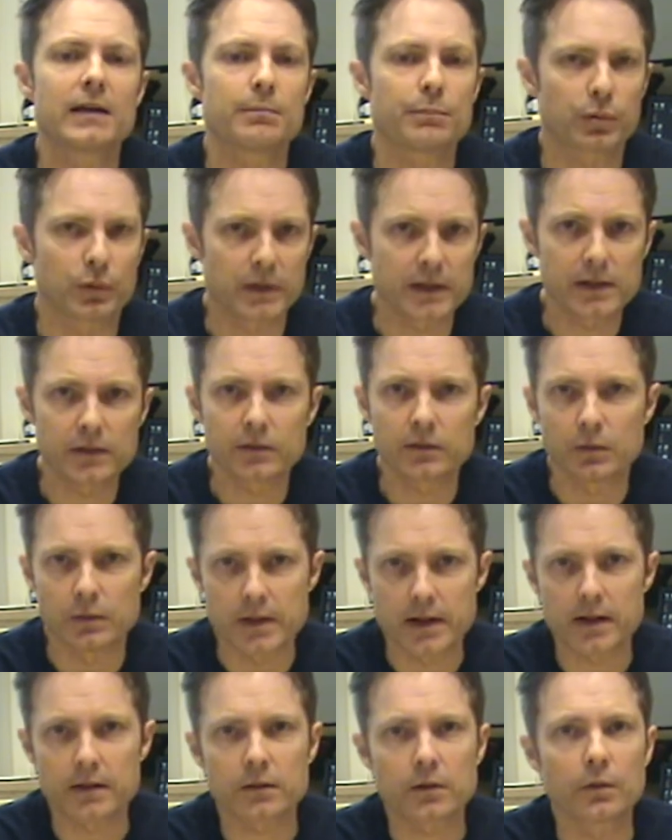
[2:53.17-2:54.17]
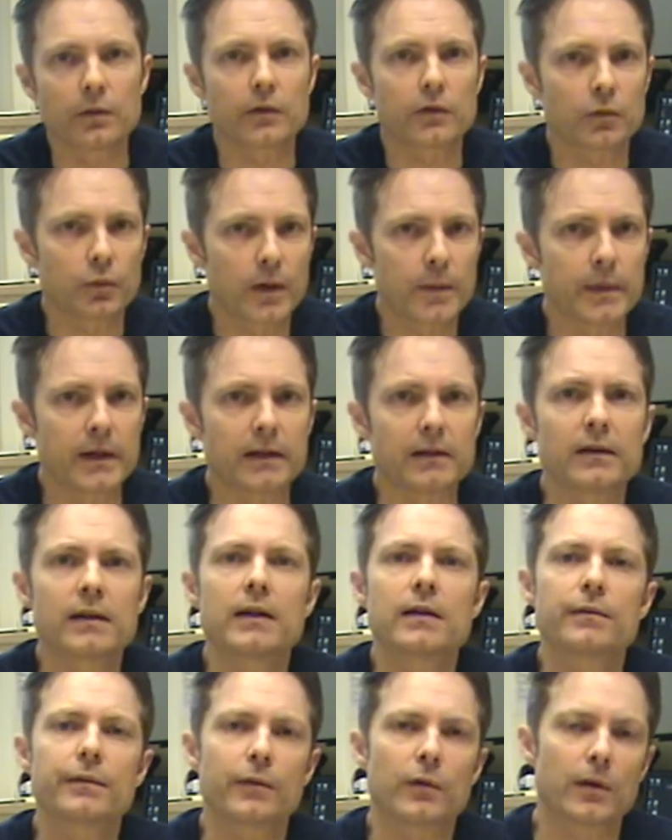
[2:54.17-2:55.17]
please do not go swimming
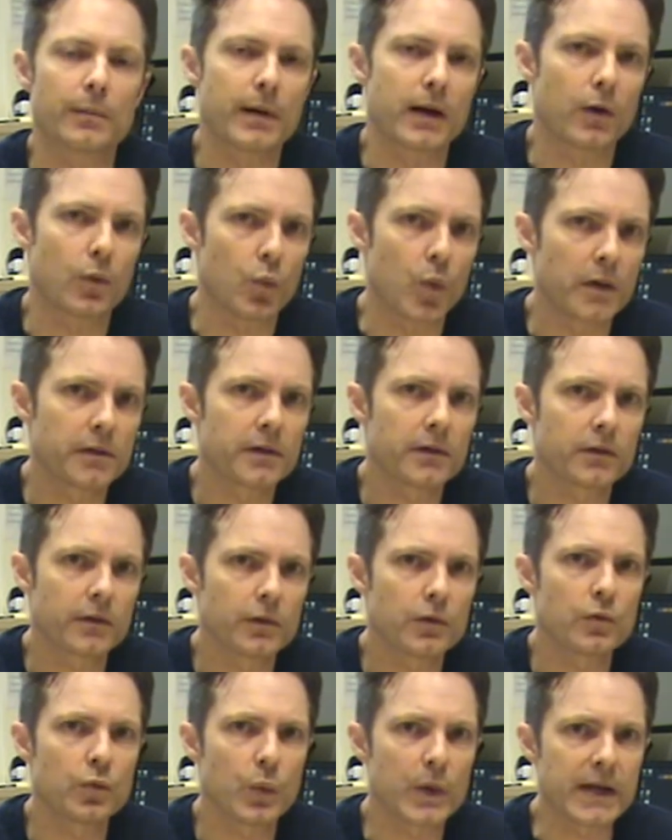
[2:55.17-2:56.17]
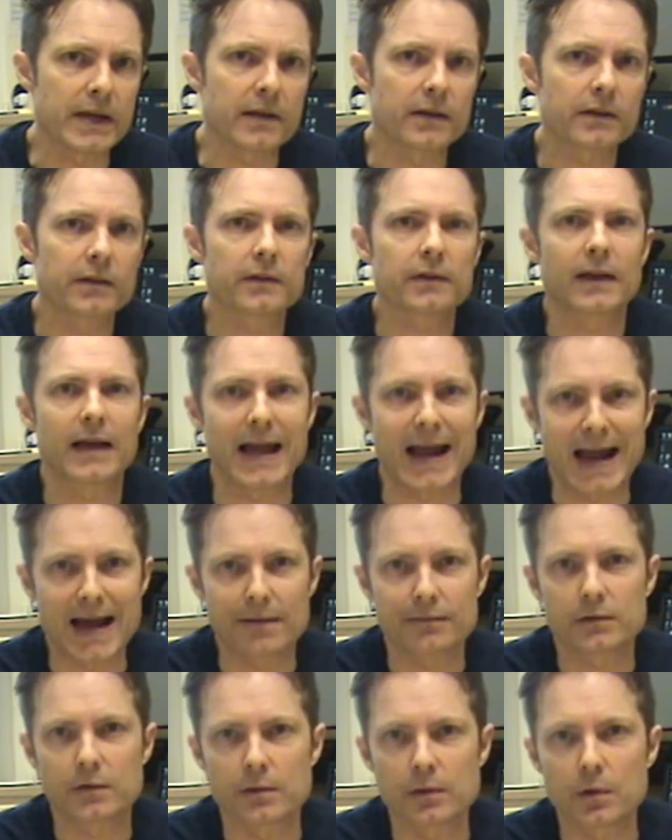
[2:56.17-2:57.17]
for about one to two weeks
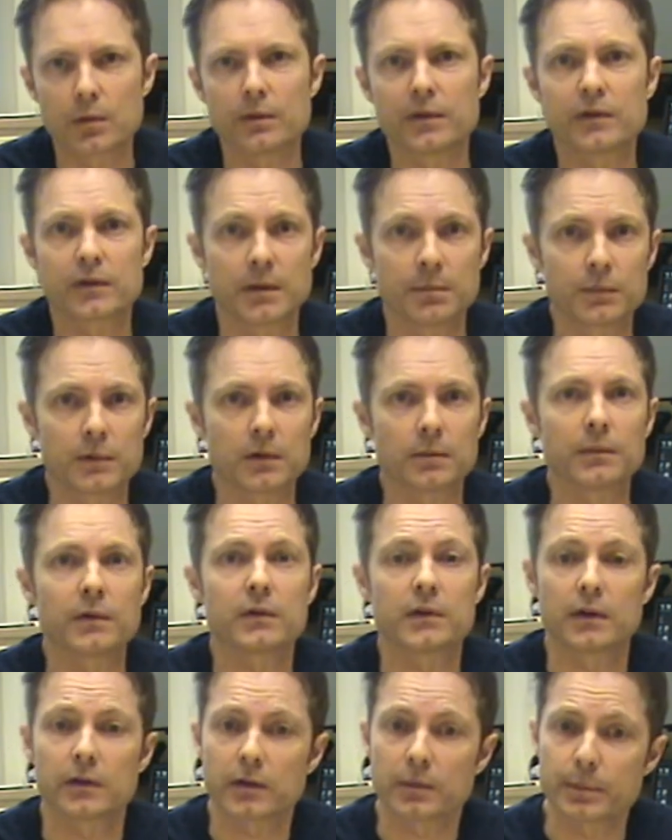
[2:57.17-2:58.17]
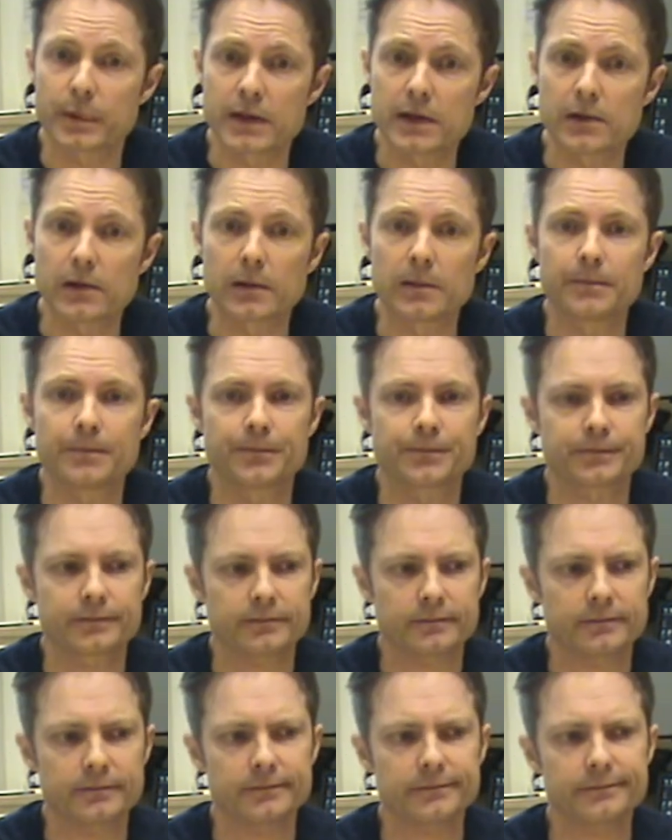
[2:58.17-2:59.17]
after those symptoms disappear.
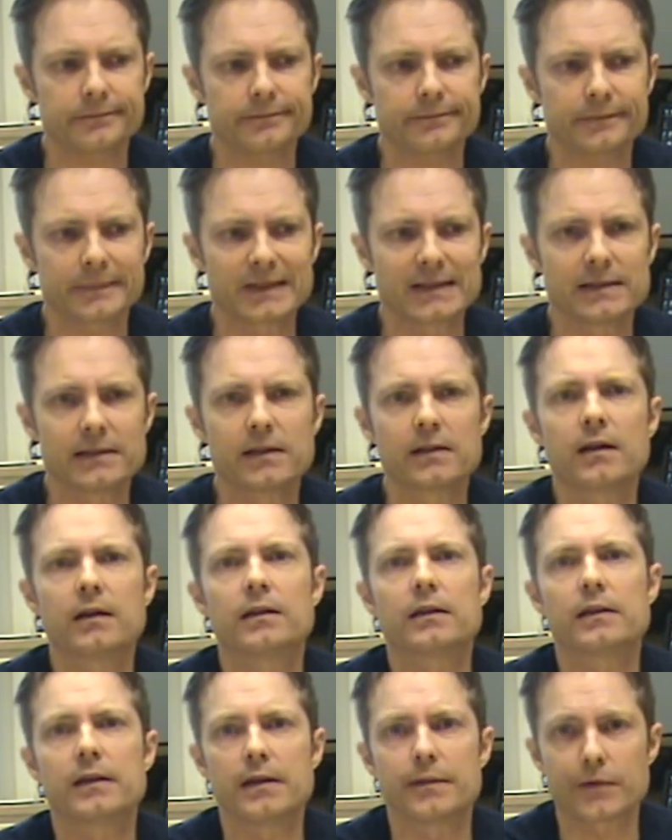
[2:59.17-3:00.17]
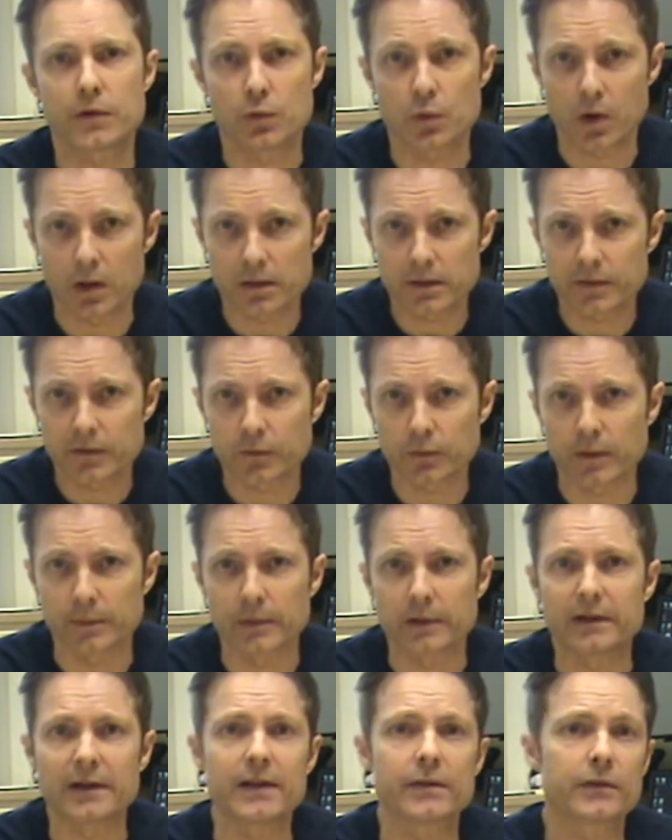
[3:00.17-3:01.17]
If you are a
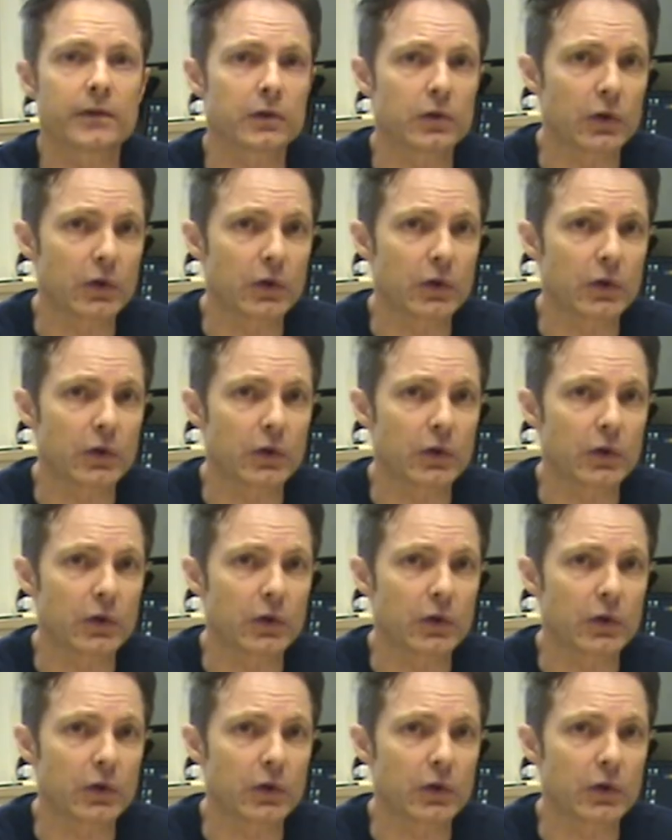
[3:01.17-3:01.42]
swimmer, it's a